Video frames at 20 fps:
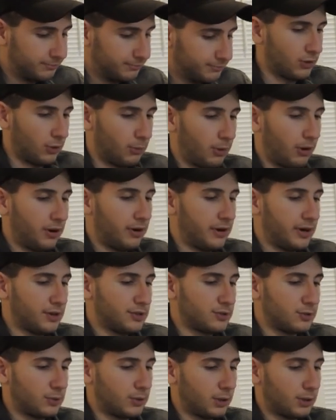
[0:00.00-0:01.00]
So Party
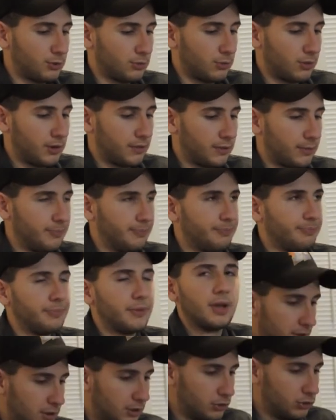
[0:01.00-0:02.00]
Next Door is one of them.
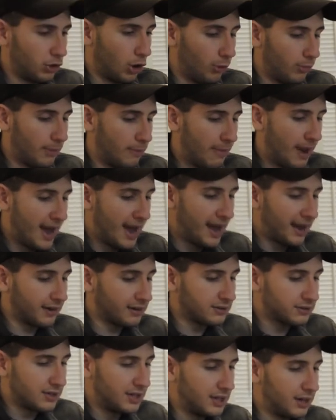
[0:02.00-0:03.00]

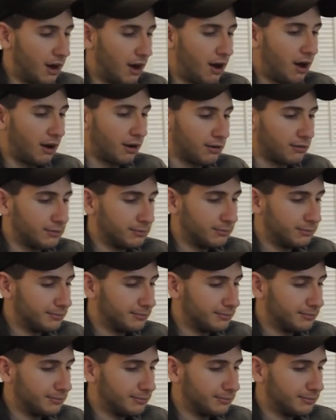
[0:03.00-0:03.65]
TobyMac, T-Dog.